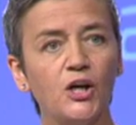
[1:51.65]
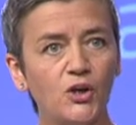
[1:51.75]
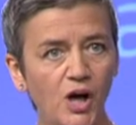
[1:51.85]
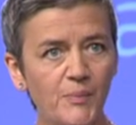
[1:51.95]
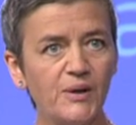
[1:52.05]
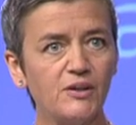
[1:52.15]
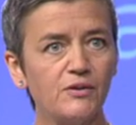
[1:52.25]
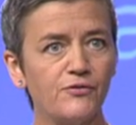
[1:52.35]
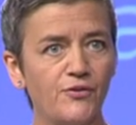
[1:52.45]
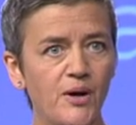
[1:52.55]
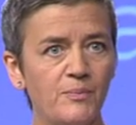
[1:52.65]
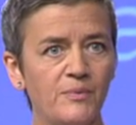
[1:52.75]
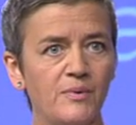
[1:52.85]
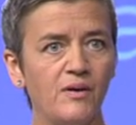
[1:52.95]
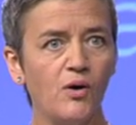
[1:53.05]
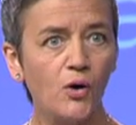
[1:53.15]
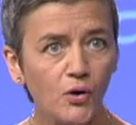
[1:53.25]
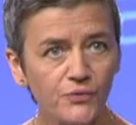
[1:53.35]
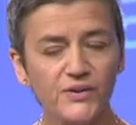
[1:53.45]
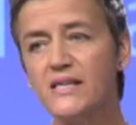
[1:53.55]
coming from
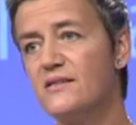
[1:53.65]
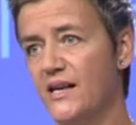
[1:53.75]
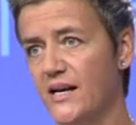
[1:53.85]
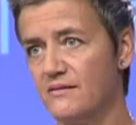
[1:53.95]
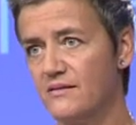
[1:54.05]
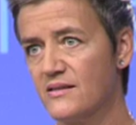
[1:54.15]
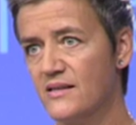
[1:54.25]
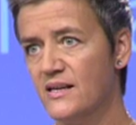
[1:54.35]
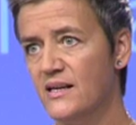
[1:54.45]
all these sales